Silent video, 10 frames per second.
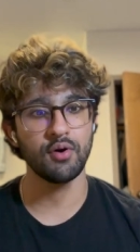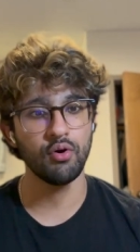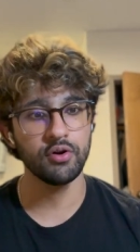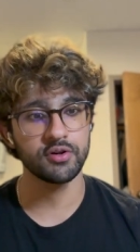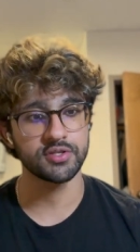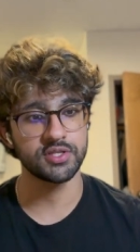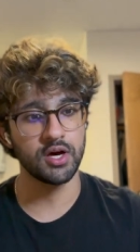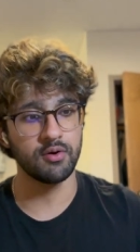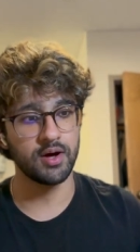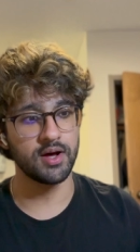order
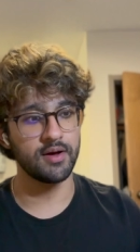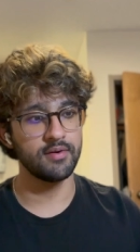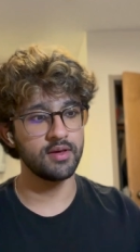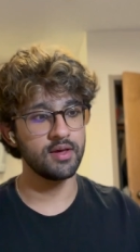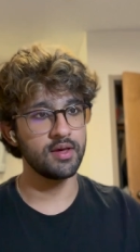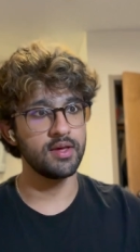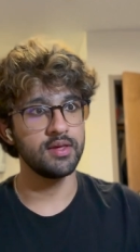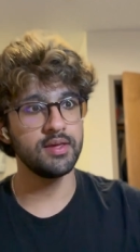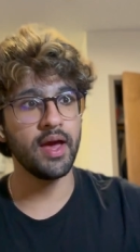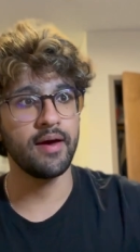so uh
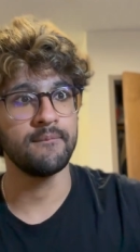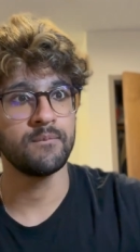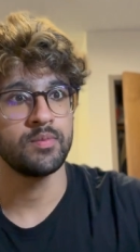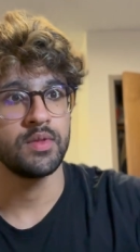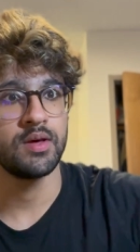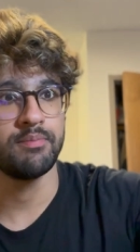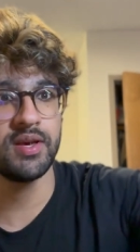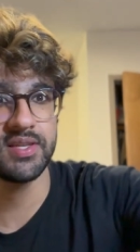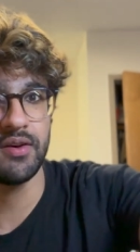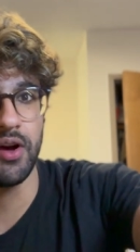yeah
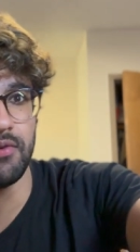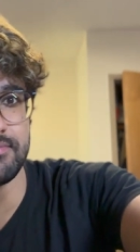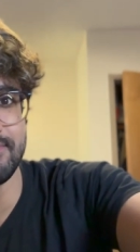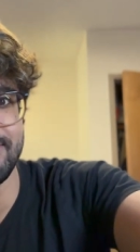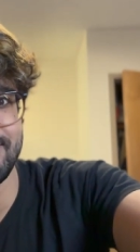peace out y'all